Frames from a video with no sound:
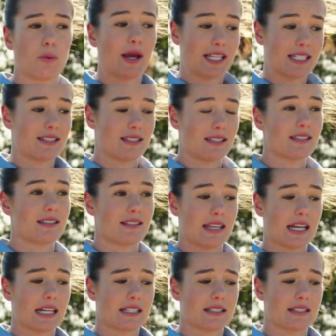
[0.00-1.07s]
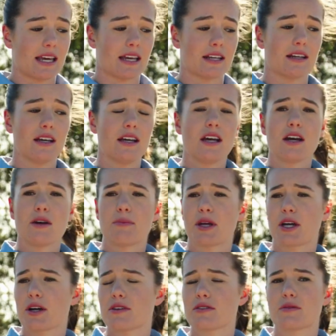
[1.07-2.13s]
weeds setting seed
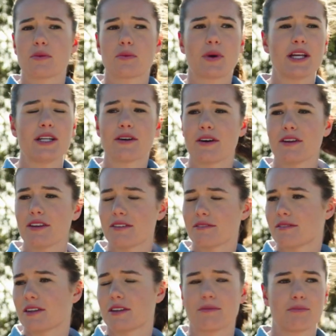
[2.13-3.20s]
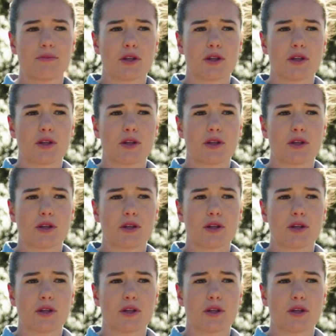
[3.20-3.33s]
because we know that the,